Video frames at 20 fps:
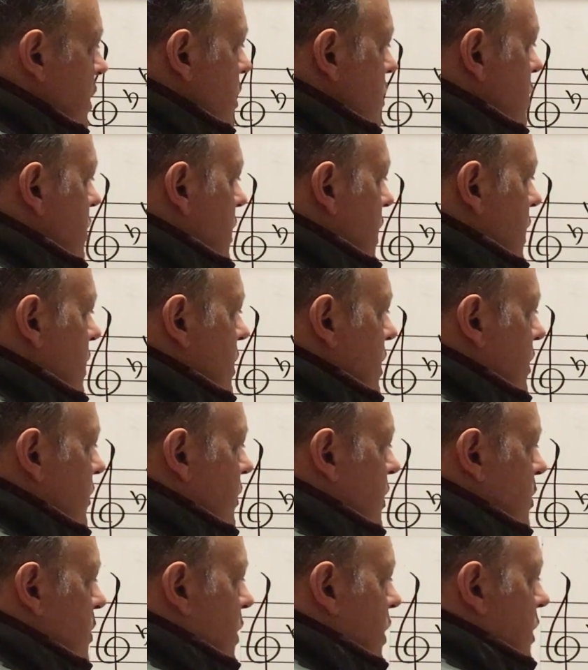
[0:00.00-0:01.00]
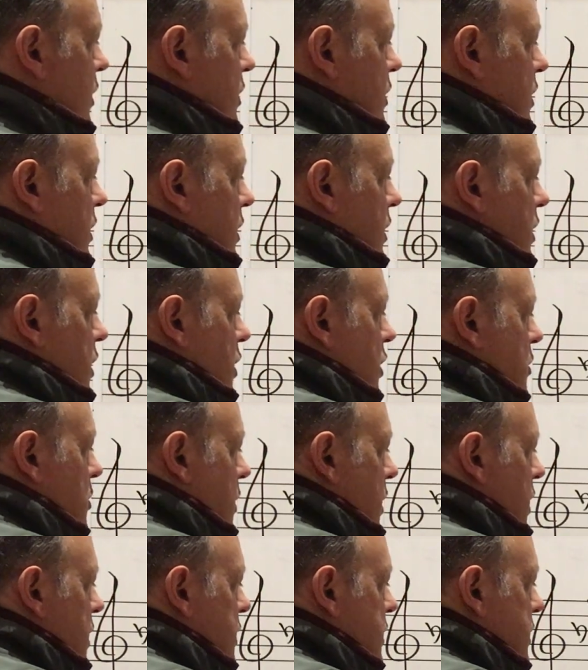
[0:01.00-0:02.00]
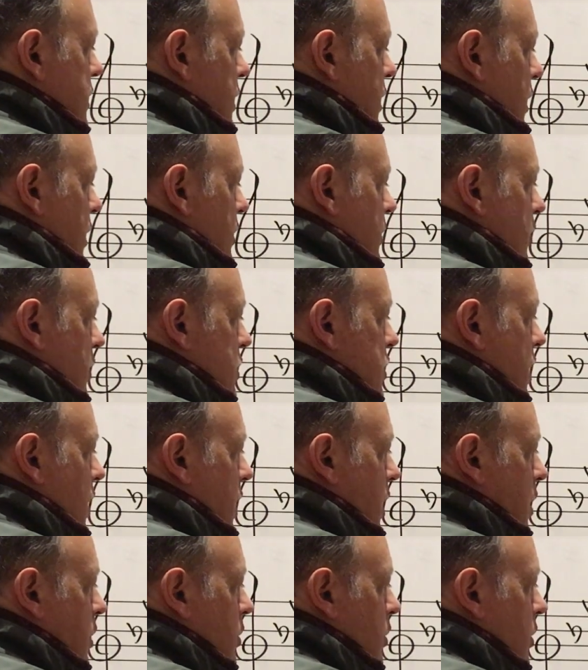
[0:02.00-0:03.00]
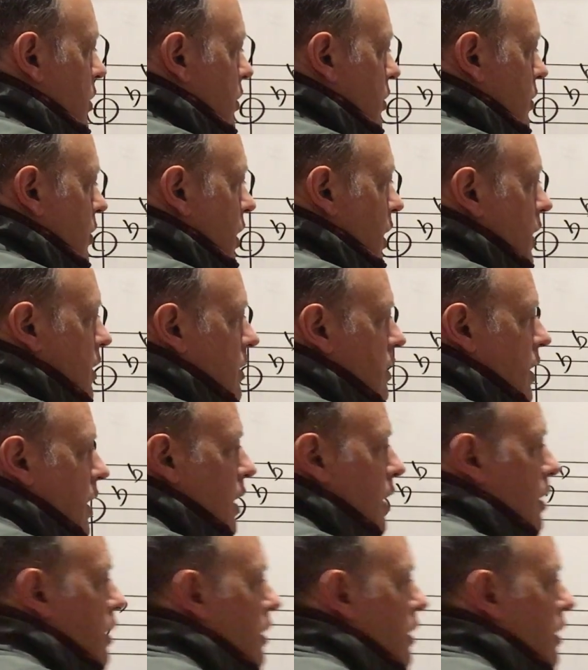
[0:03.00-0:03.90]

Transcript: to get there from a nearby C, which I am right there,